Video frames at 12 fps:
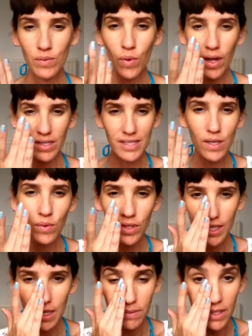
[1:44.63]
I still want
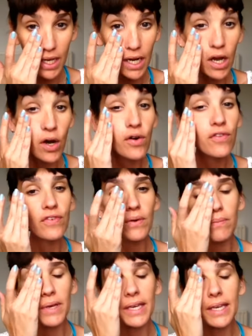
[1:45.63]
to keep the glow
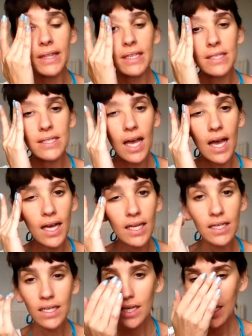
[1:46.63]
from being in the
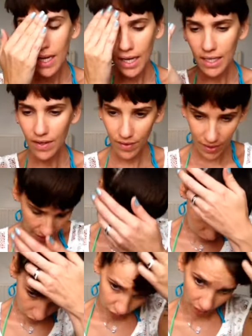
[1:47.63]
sun and everything.
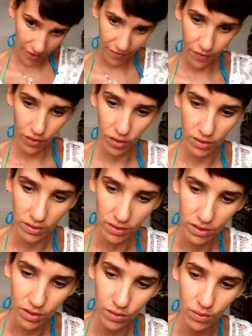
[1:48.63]
Also, I have forgotten
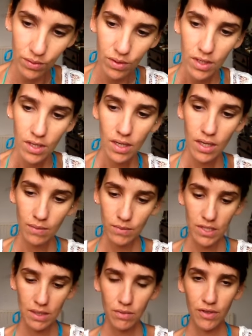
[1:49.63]
to
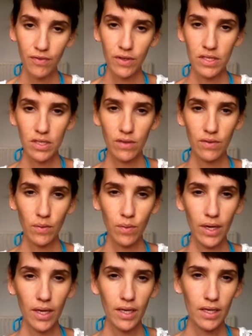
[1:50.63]
take my fringe out of the
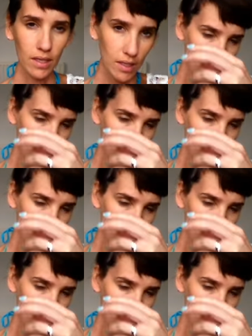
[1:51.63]
way.